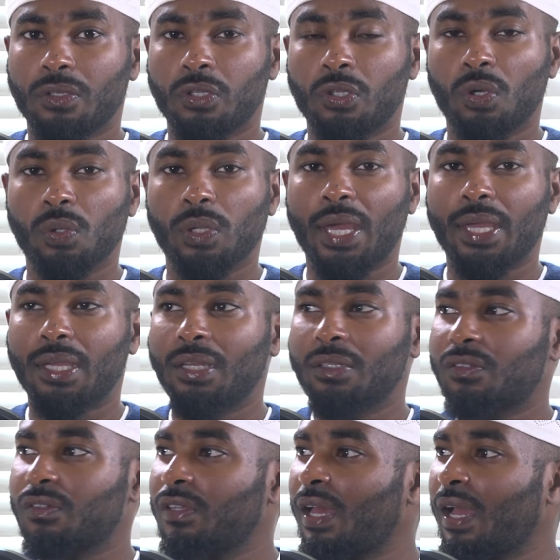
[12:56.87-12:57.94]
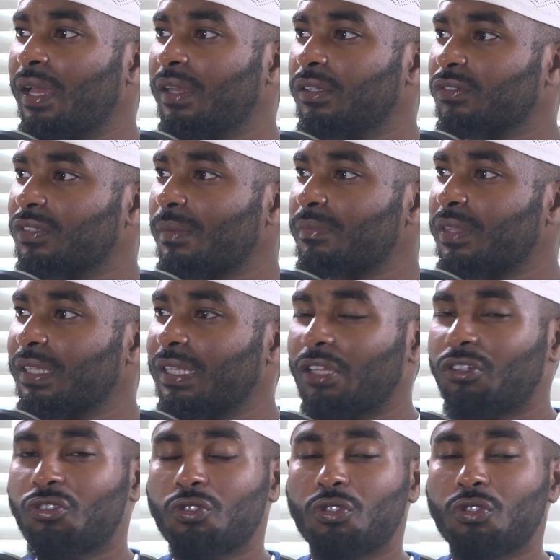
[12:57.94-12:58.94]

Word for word: You know, like it's not something that's